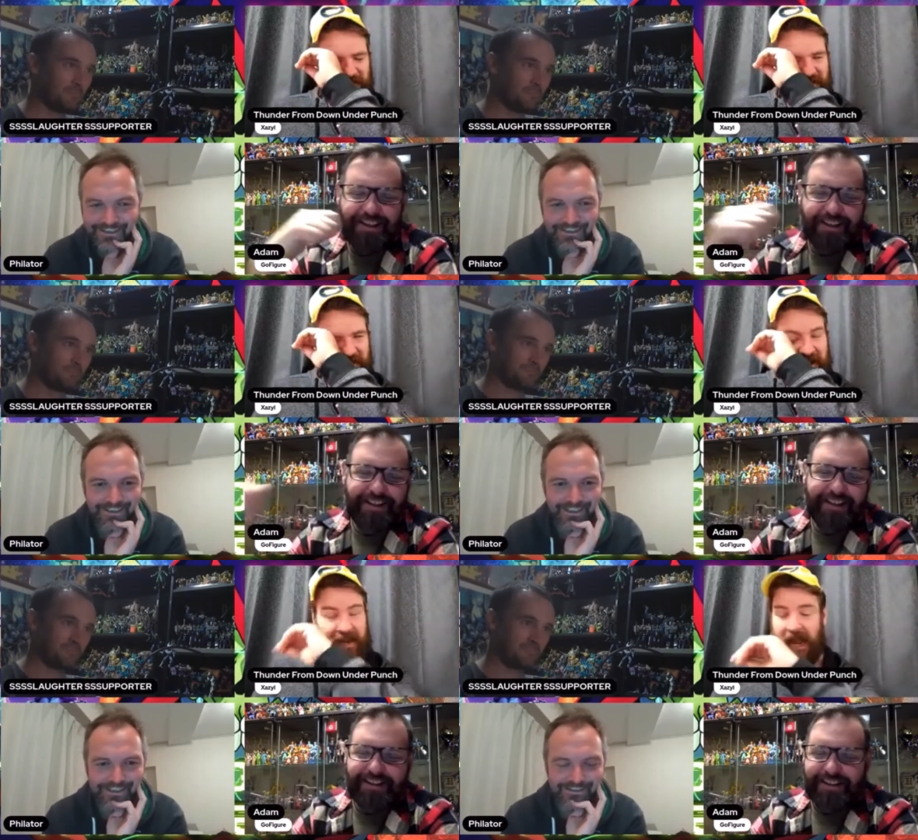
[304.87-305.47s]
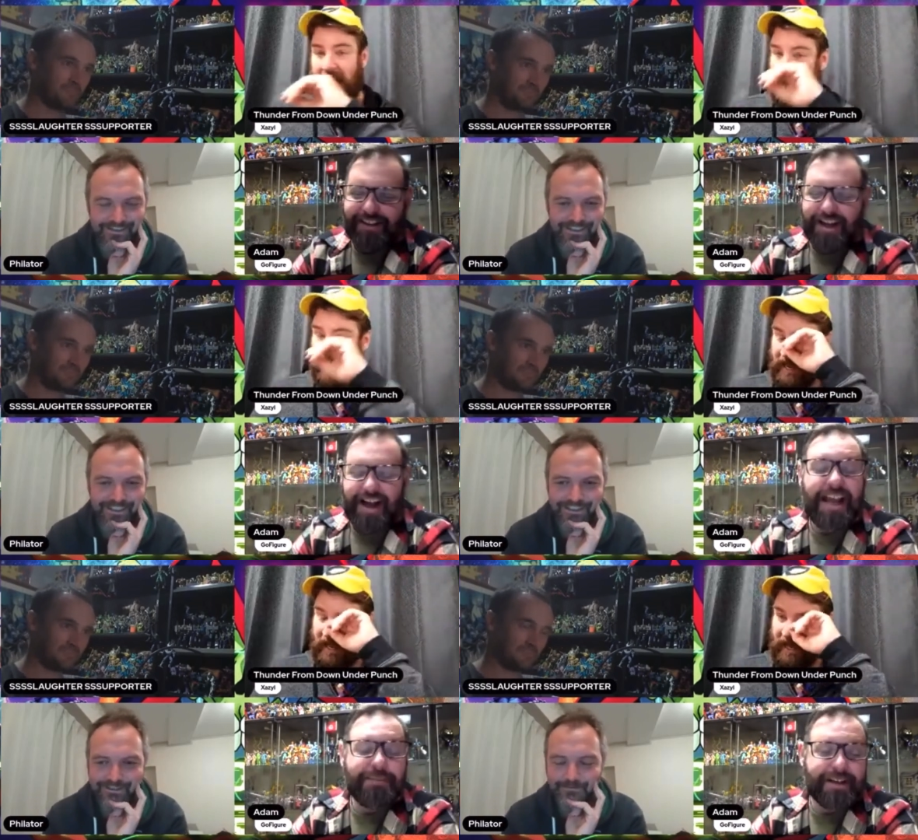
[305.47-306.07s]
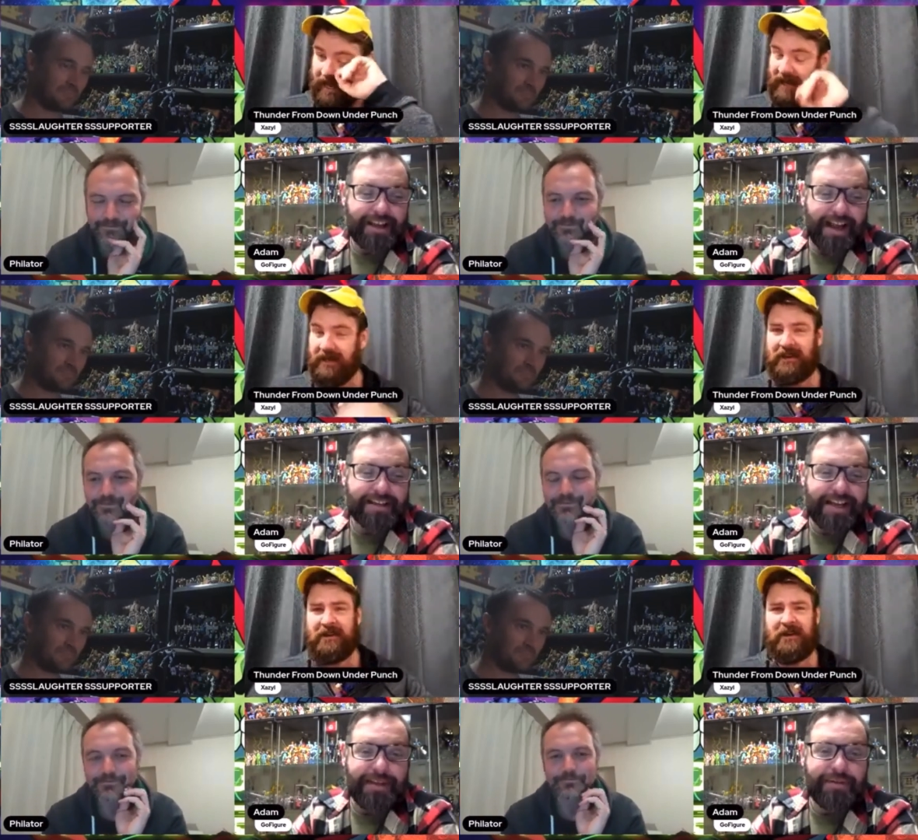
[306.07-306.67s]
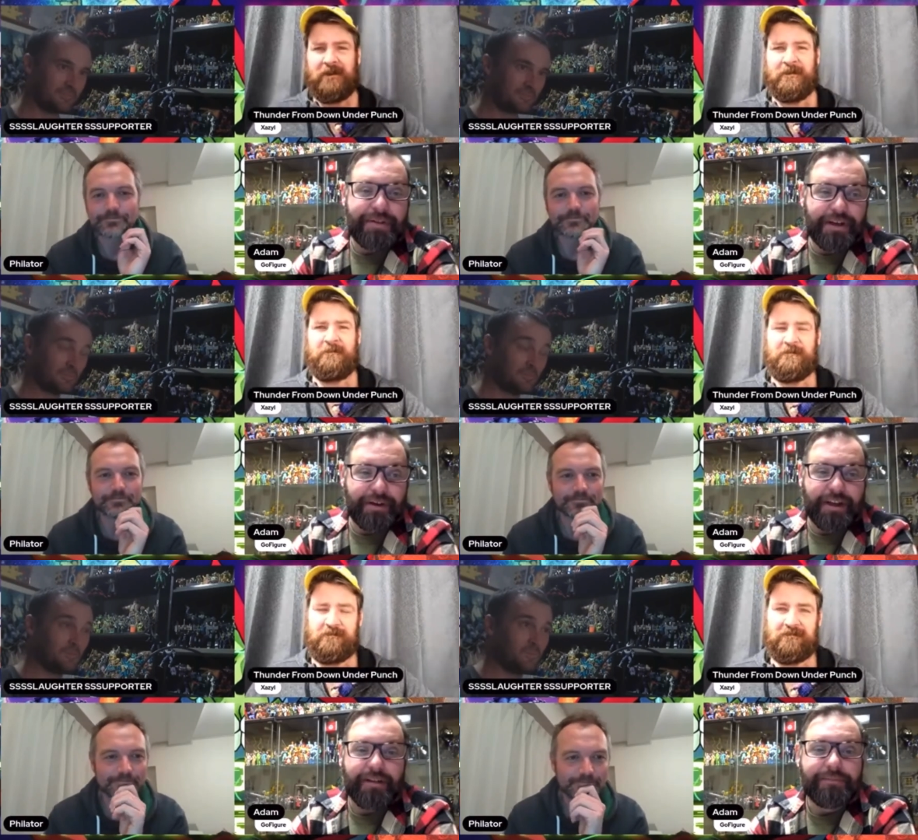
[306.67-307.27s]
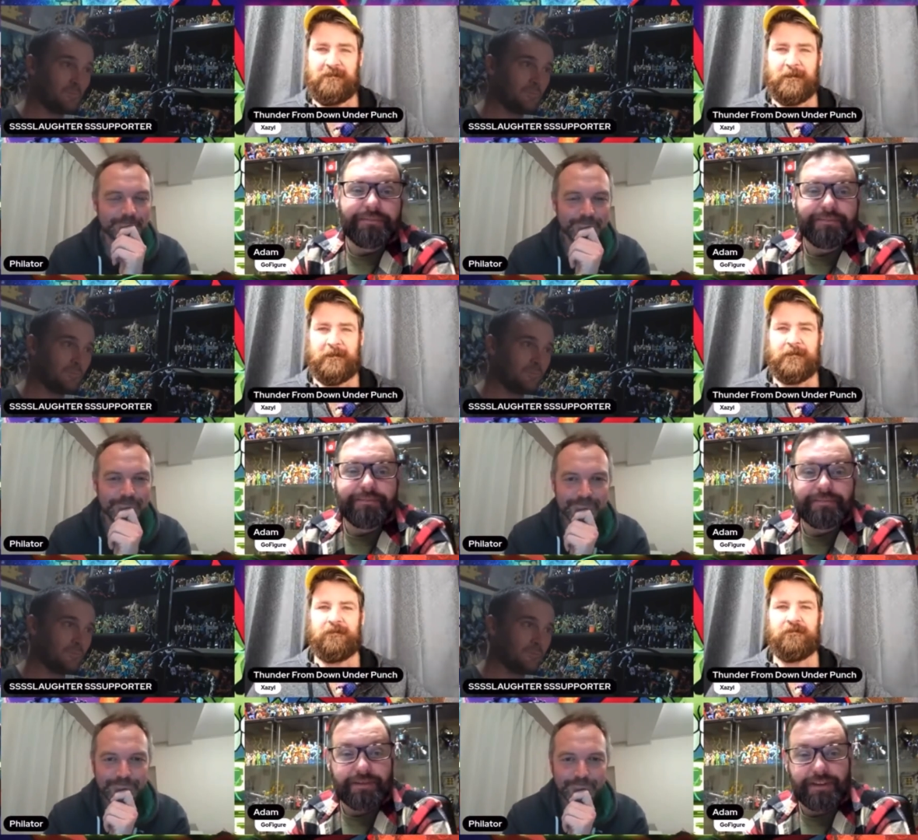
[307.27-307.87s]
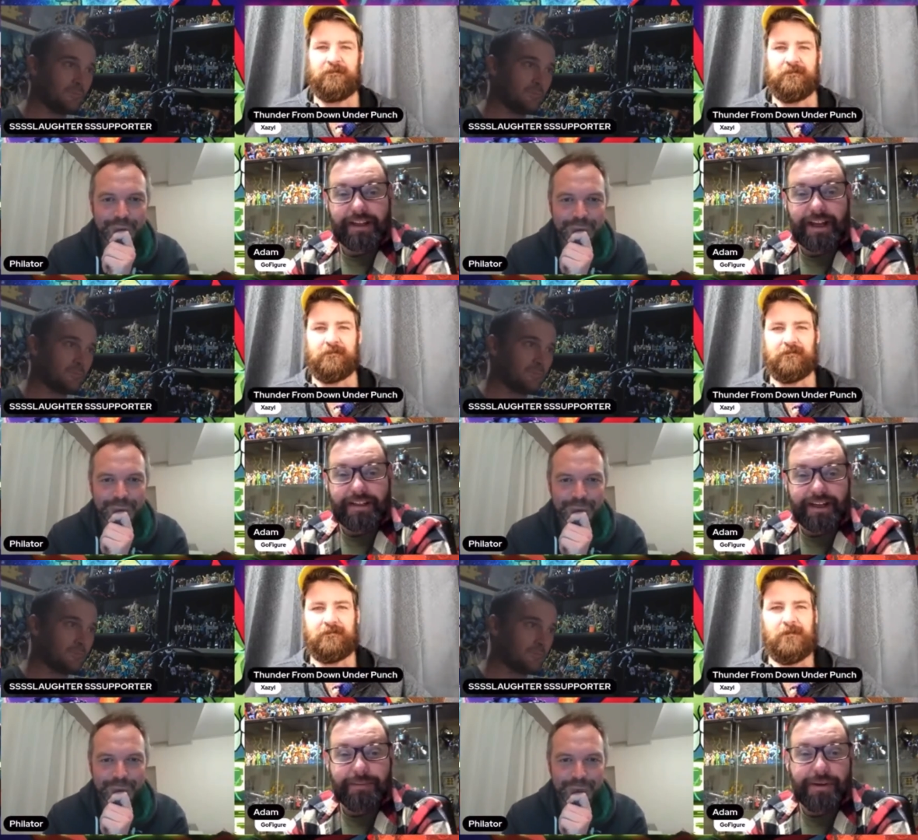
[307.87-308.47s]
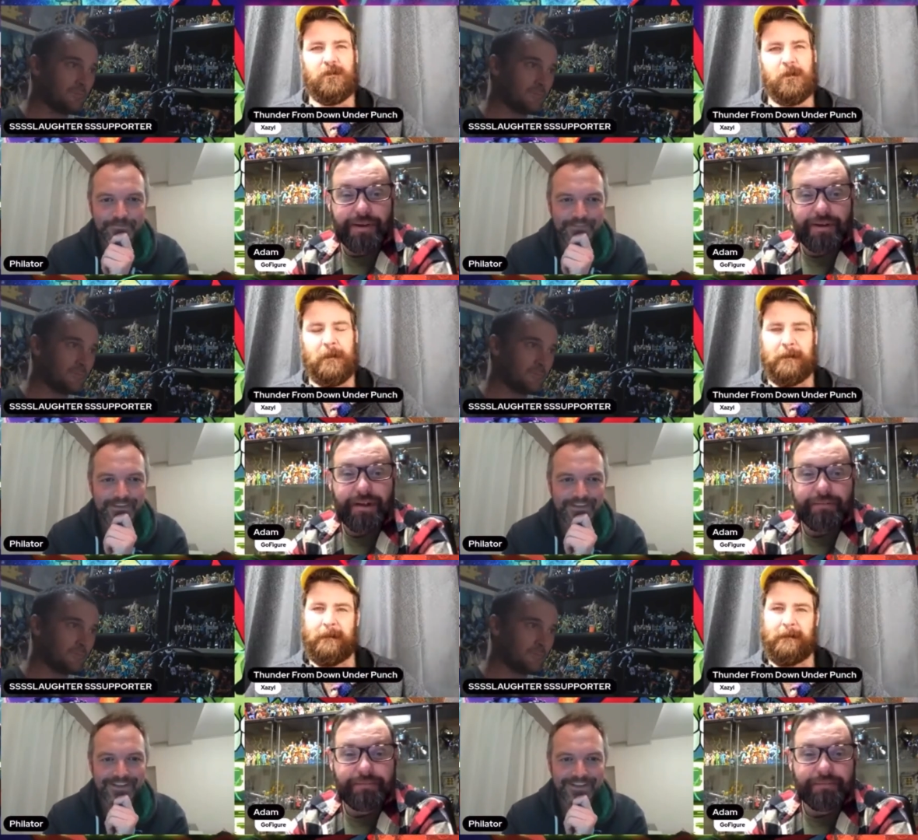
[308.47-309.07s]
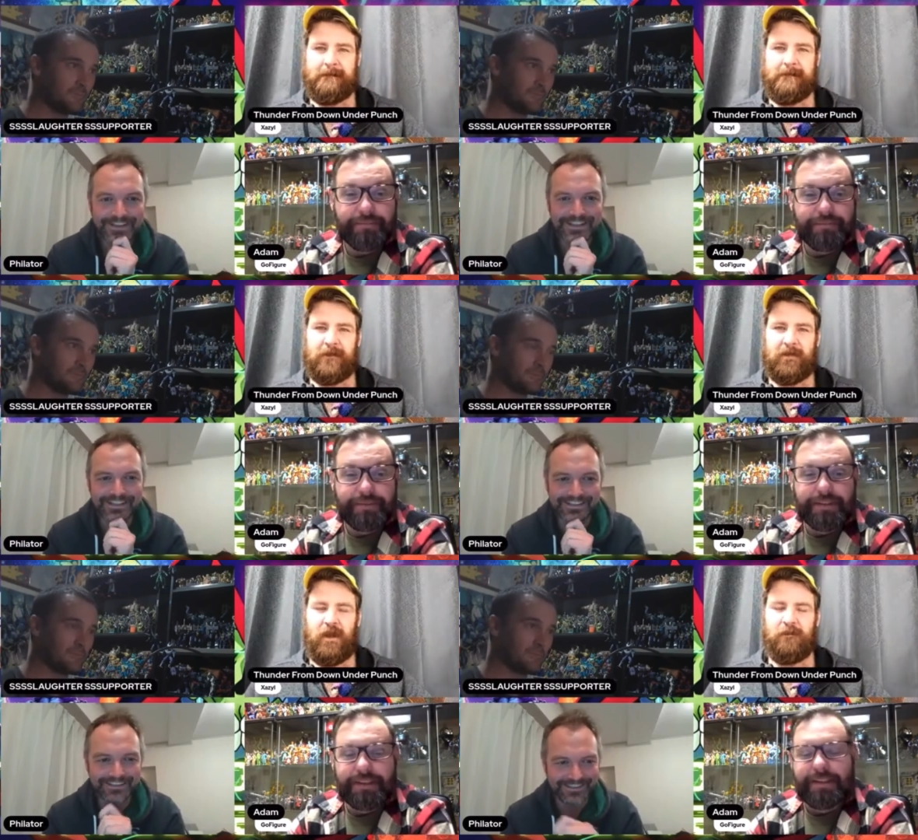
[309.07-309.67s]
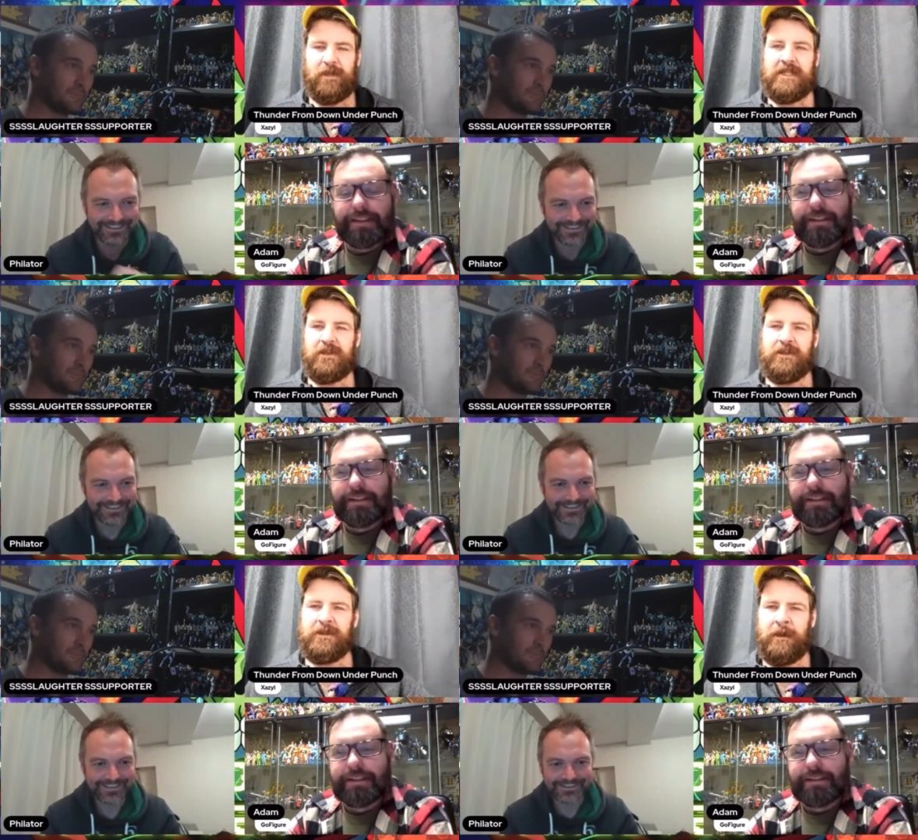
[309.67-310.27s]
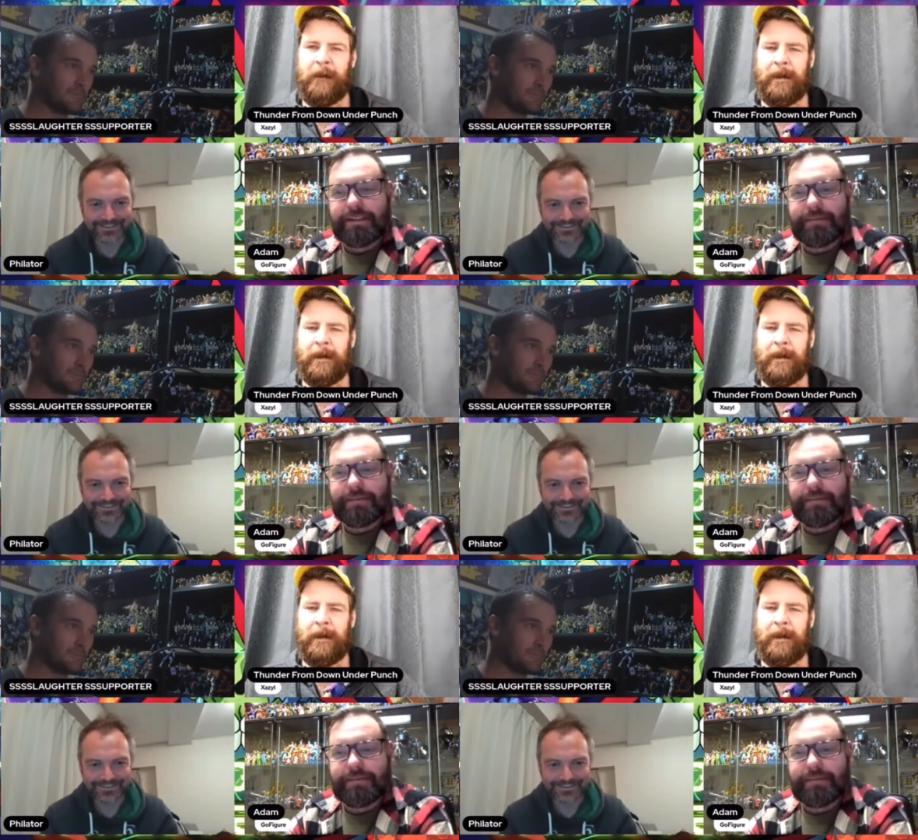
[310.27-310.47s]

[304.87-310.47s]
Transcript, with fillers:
Speaker 1: brilliant. I have a theory. Can I tell you my theory? Oh, please do.